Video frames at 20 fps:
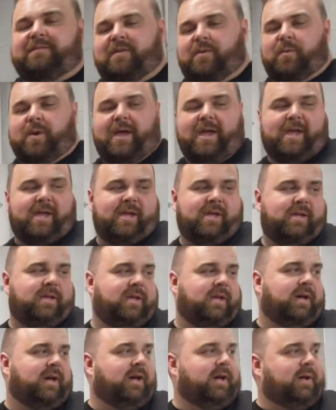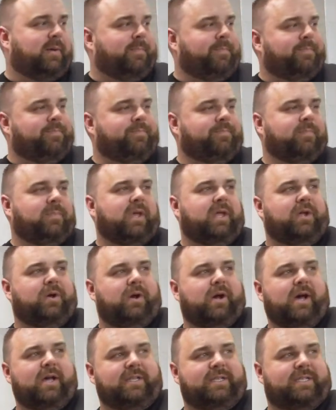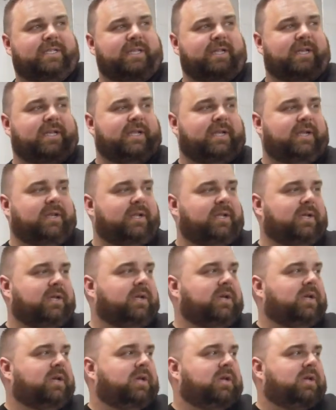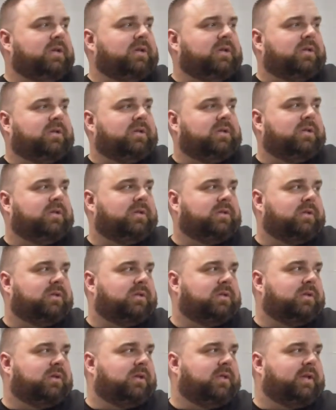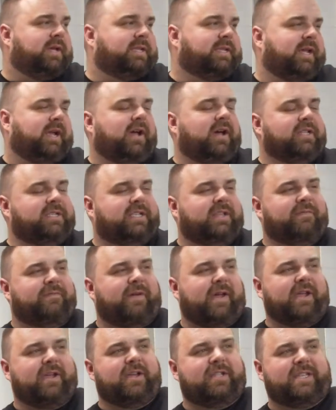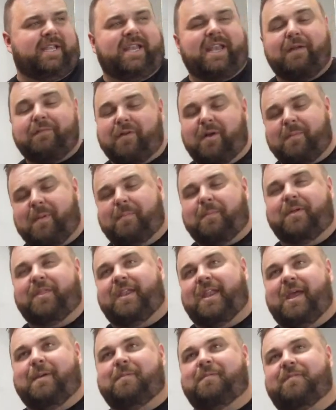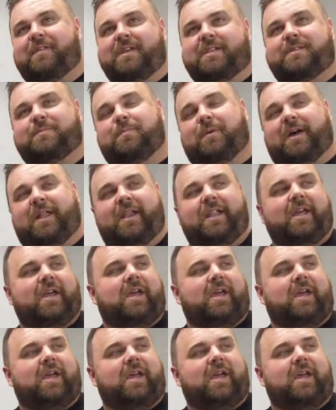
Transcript: away. I know Hudson, I think it's like Hudson Fine Goods. I never remember the name of this, but